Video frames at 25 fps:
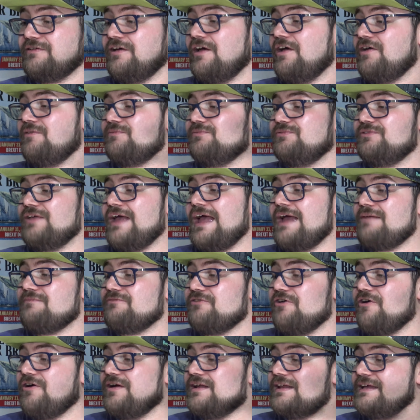um, Sam
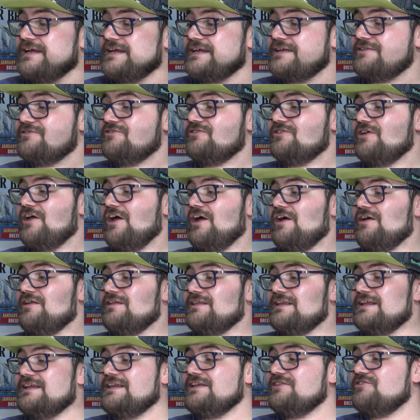Riley, uh,
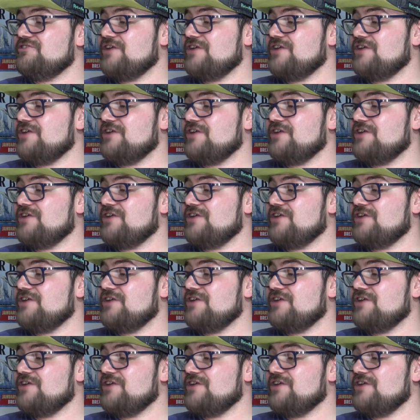Lily